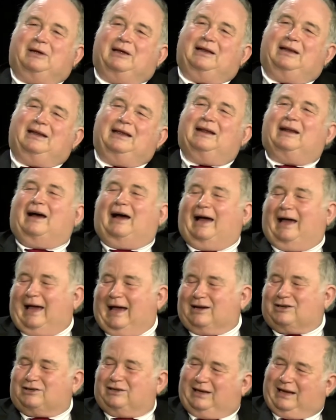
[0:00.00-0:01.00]
and he and I
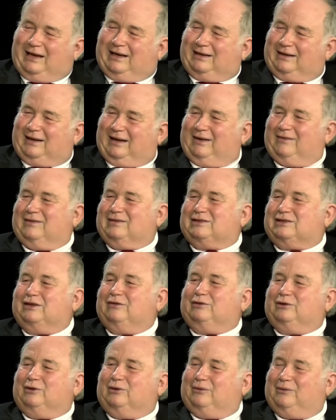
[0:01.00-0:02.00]
actually had a kind of a civil